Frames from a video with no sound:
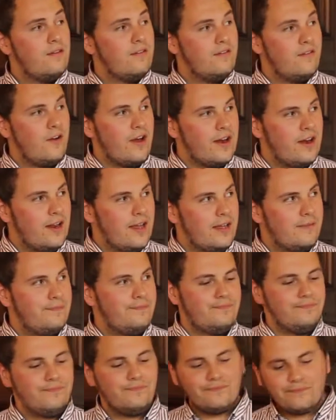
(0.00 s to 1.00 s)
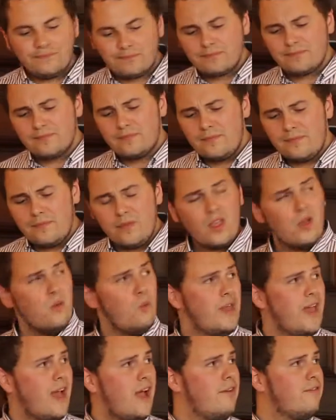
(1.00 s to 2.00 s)
Finally,
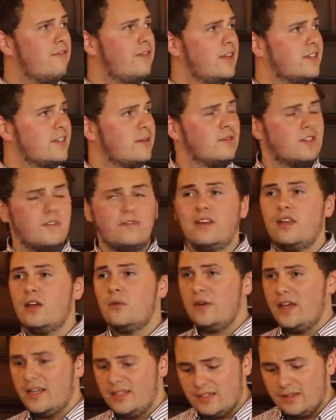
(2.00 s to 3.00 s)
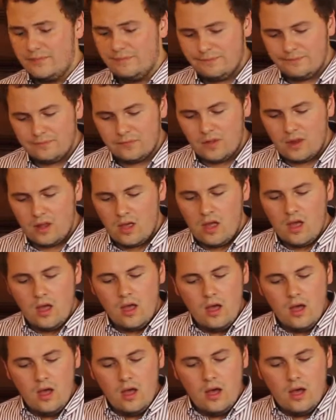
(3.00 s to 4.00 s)
we have the subject of the liquidator.
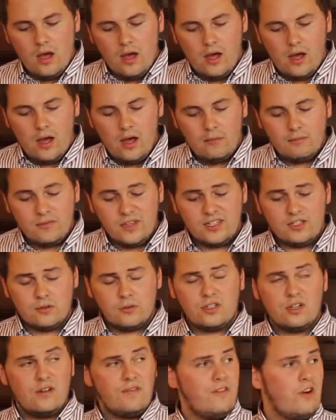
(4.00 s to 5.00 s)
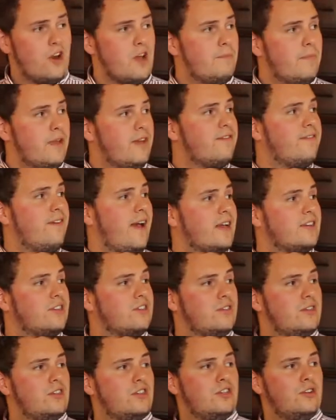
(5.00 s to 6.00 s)
This is also a very big
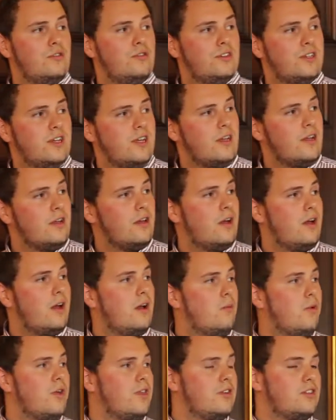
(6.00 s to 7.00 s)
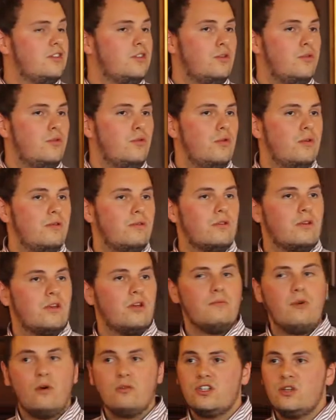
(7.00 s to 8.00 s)
factor in choosing whether to
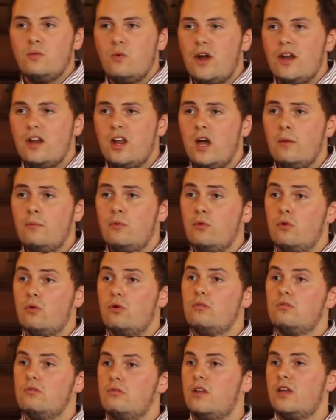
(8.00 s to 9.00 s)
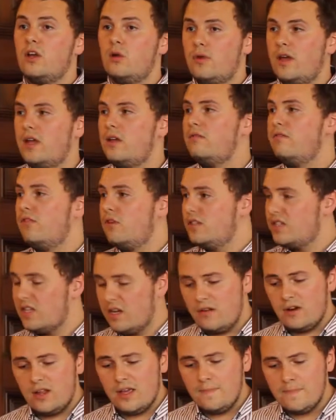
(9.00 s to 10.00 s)
compulsory wind up or liquidate
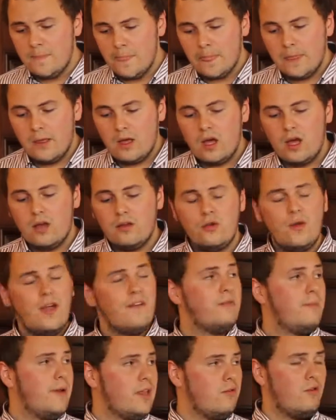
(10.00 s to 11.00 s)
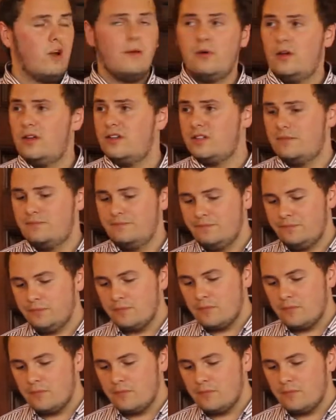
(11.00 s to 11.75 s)
voluntarily. You have to pick the right person.